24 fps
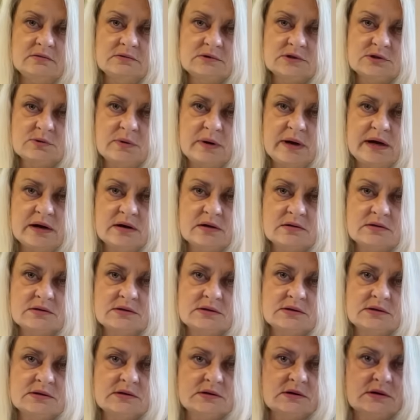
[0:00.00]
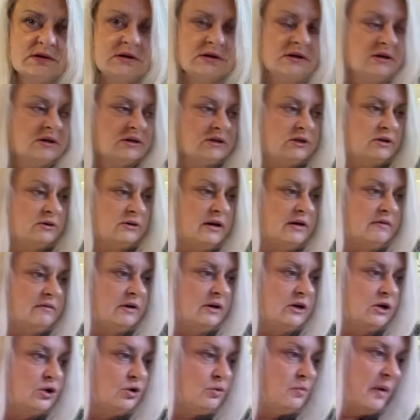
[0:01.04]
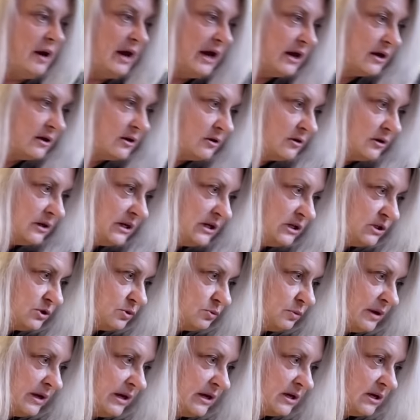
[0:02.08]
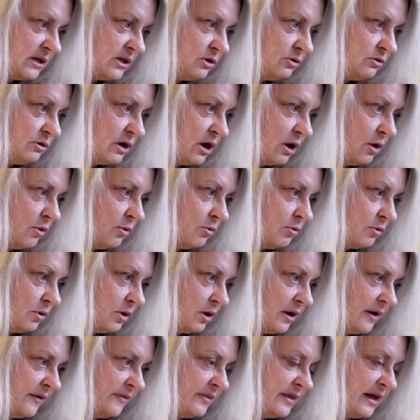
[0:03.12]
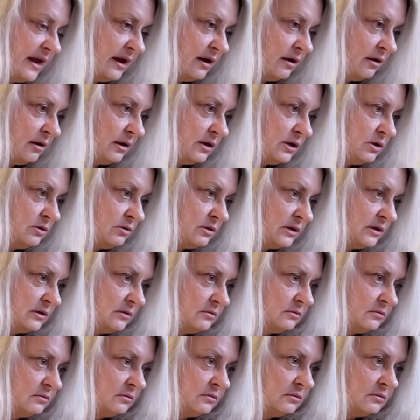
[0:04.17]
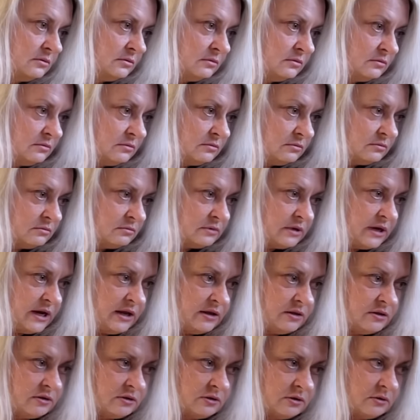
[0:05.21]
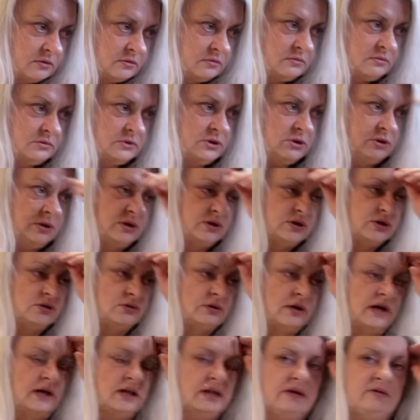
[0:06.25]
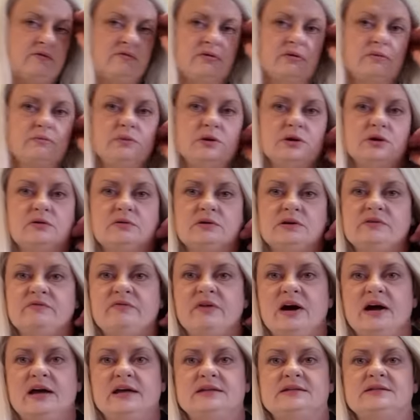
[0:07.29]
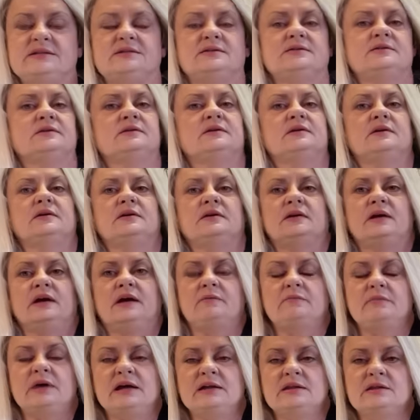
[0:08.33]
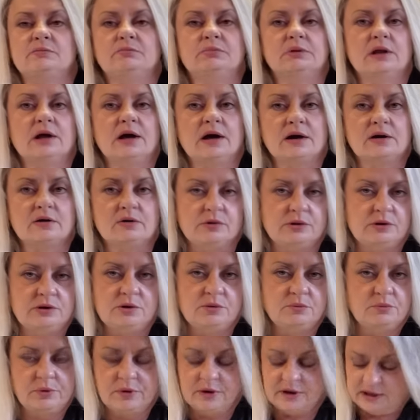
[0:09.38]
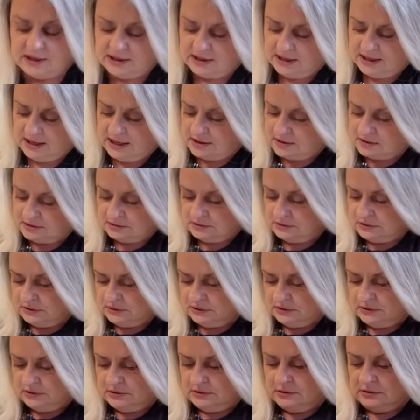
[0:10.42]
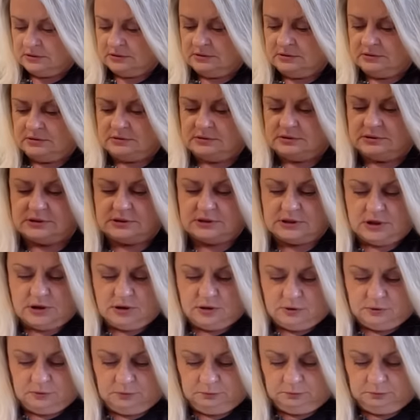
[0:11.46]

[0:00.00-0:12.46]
squares, she'll give a new pattern each week and you go on there and you can either do it directly from your device and make the block or you can print it out. So,